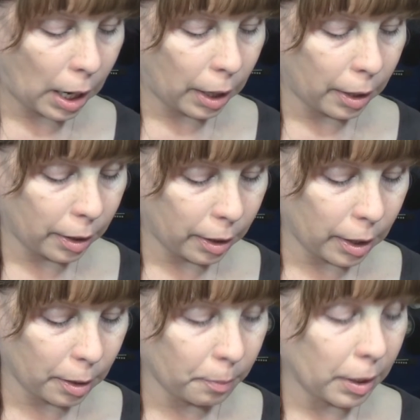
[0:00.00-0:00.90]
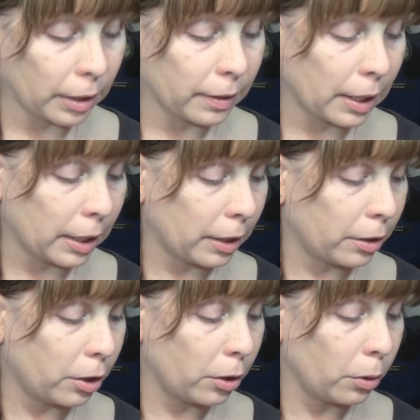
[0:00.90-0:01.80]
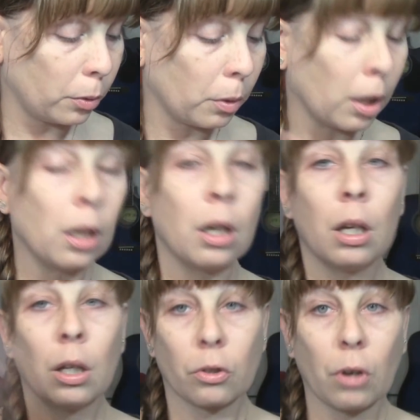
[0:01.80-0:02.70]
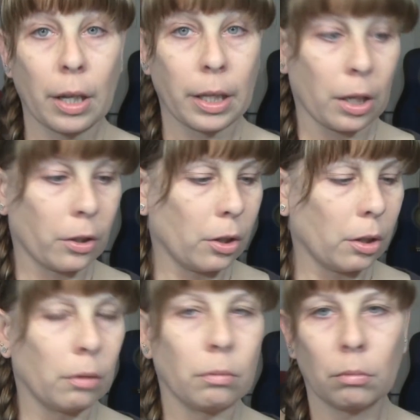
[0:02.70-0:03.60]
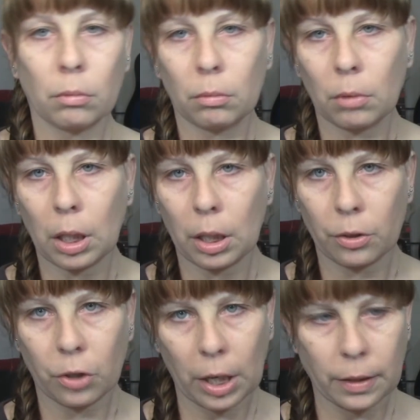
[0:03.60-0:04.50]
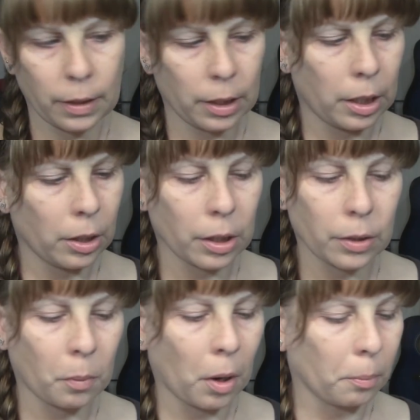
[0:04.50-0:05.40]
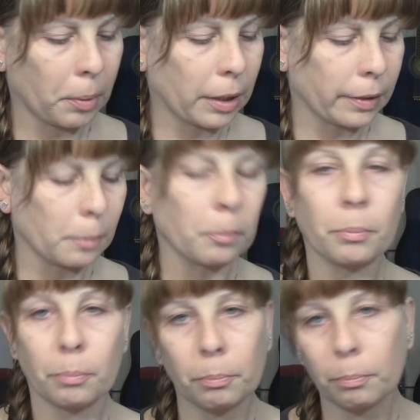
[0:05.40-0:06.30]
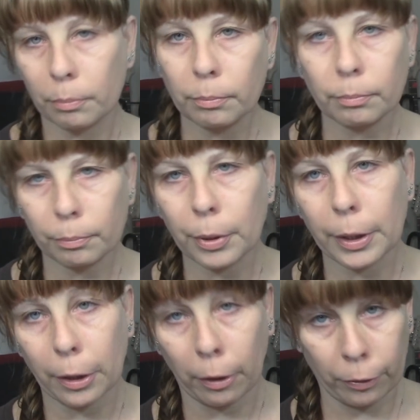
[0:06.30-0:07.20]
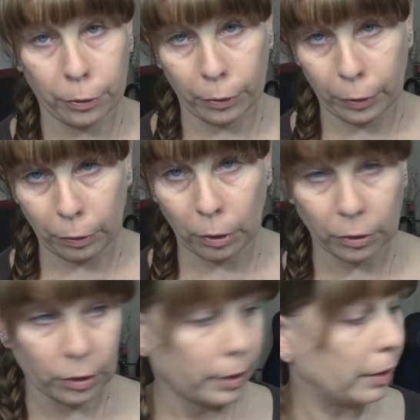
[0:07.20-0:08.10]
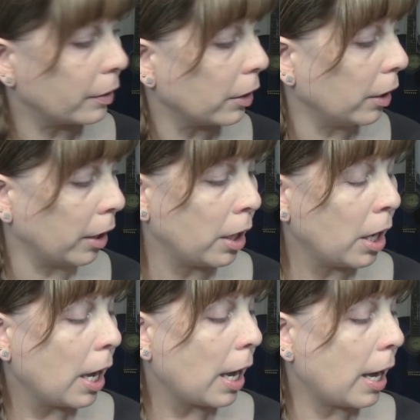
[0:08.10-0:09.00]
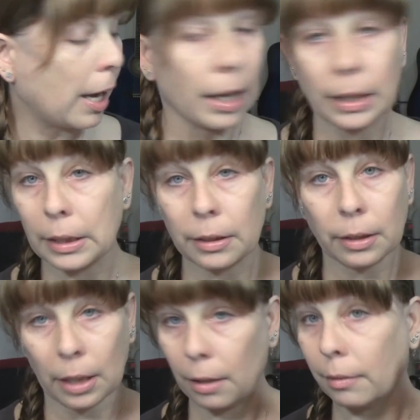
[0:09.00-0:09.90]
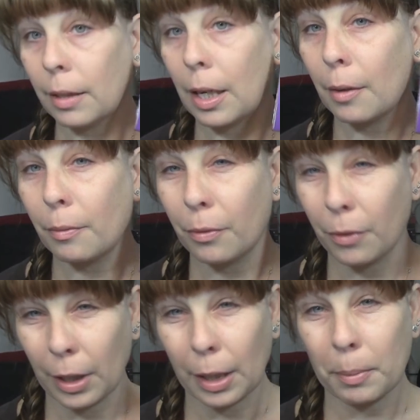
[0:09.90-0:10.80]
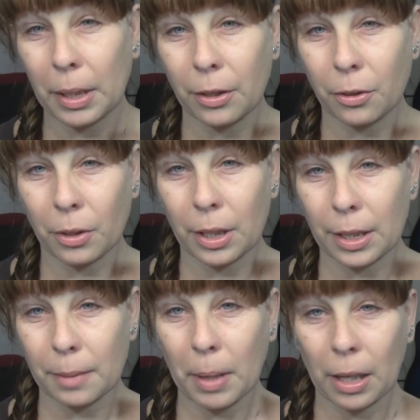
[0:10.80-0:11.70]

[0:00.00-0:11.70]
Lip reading: I am excited to try the other shades in here as well, because I'm pretty darn sure they're all just as good. And yeah, I've really been enjoying this